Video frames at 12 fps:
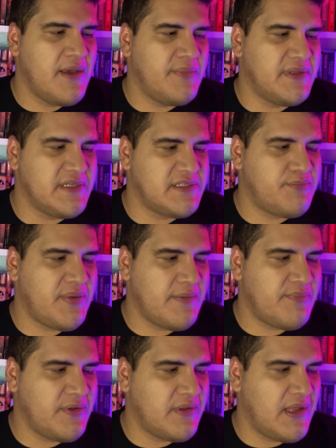But these
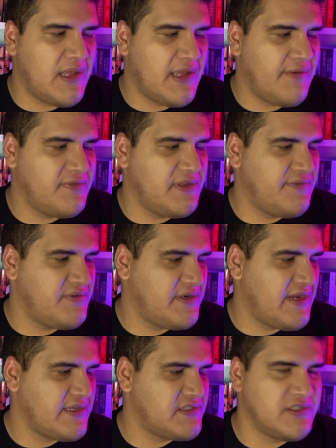people have lived
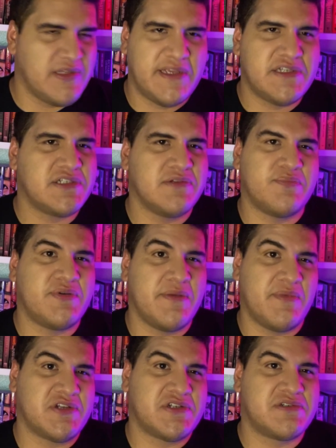in isolation
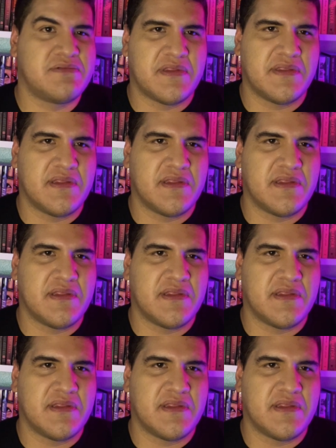pretty much